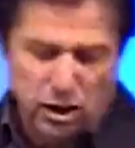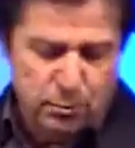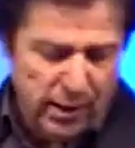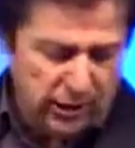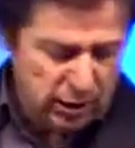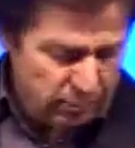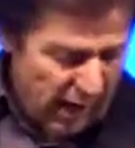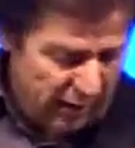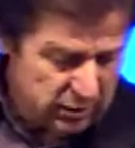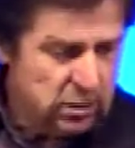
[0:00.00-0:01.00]
to spot the
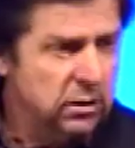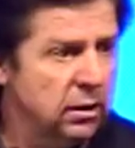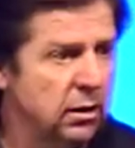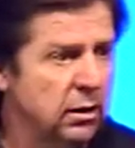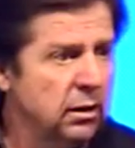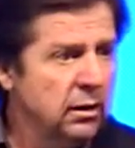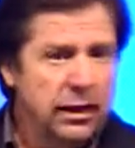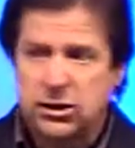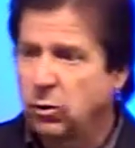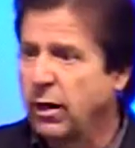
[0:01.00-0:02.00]
spots.
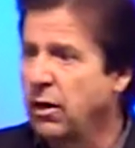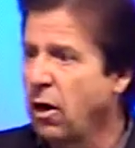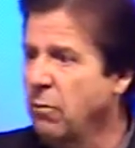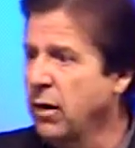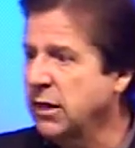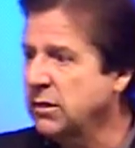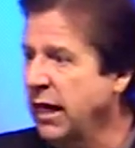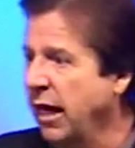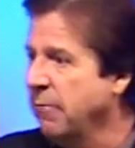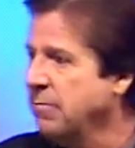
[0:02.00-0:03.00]
That's the way it all breaks
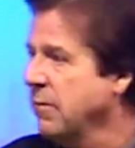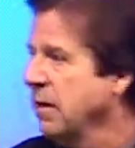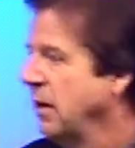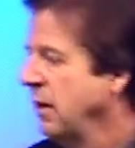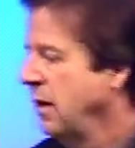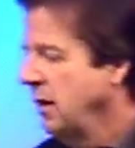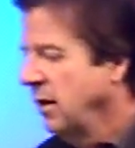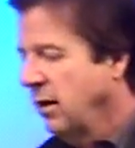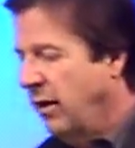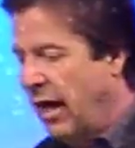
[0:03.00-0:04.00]
down.
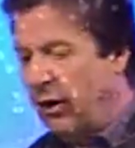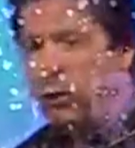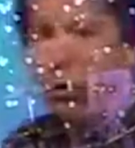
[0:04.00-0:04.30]
Well, I don't have to